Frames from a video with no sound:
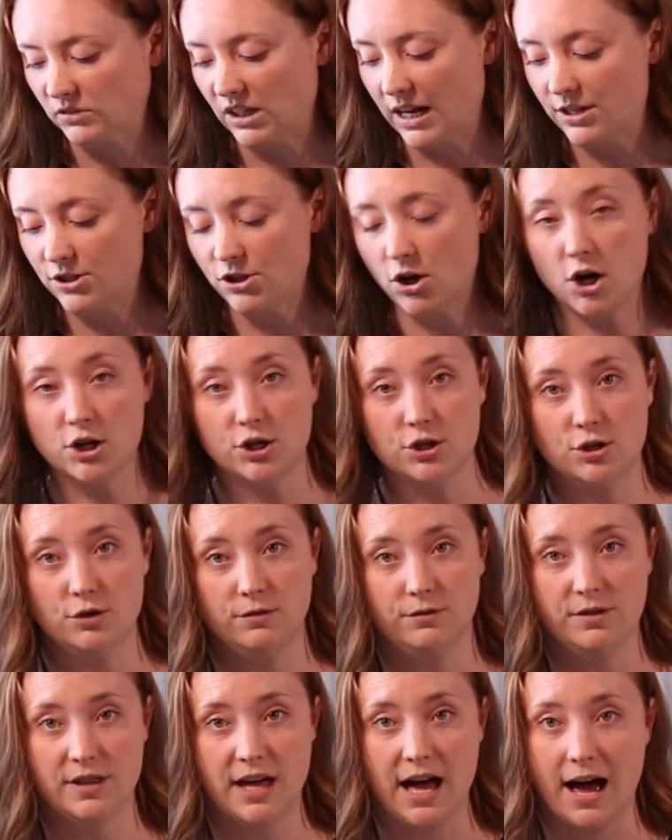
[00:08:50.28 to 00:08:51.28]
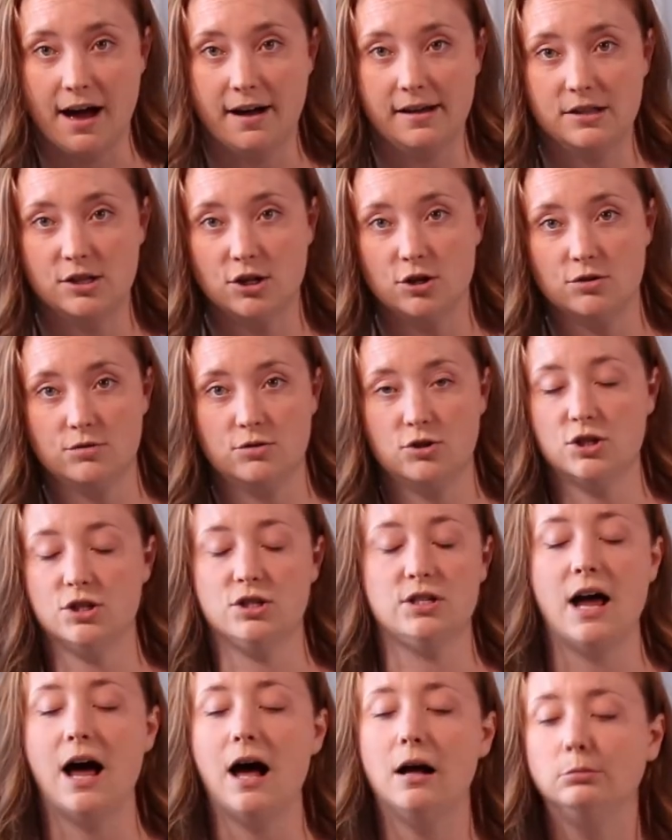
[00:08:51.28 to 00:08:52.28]
that's all you do for that, and they're
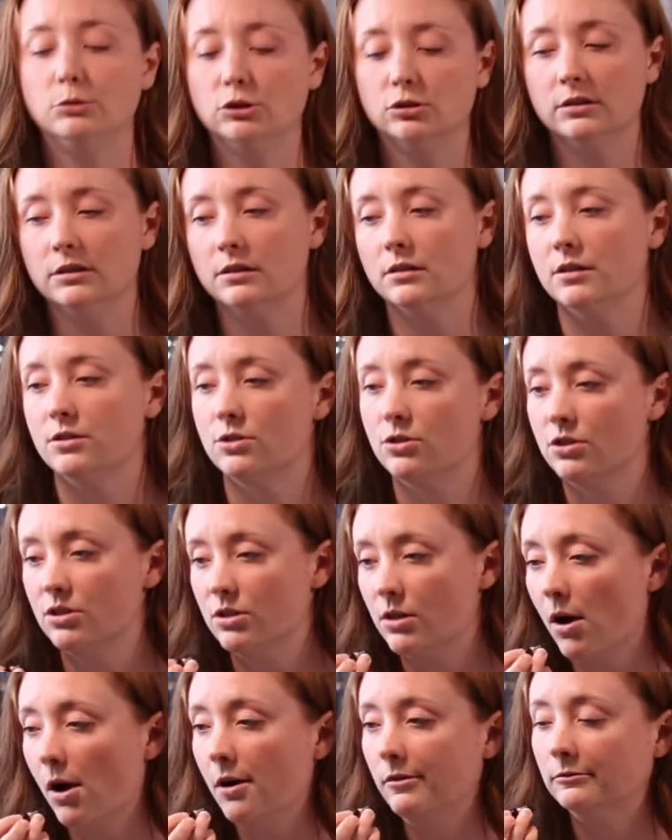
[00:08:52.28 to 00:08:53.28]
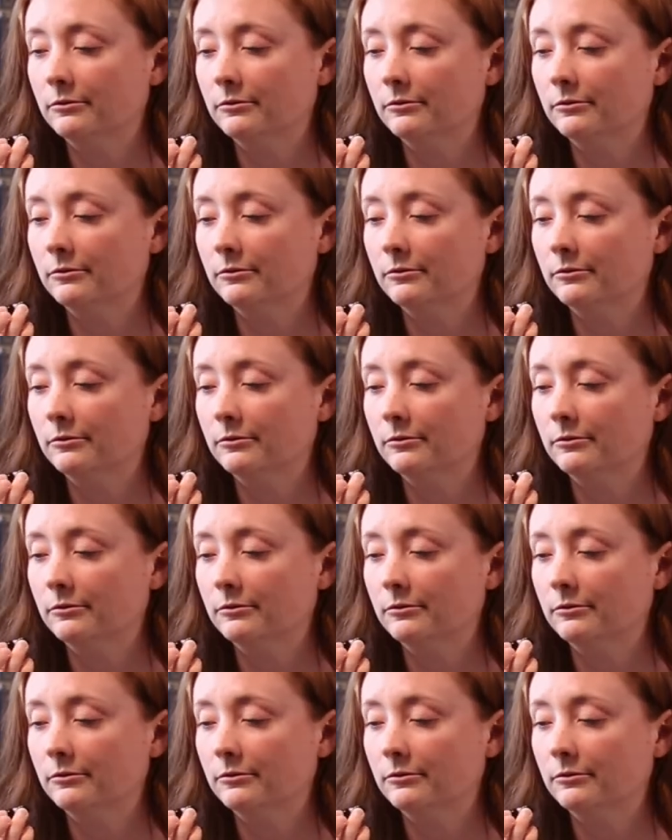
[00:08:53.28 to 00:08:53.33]
just absolutely delicious.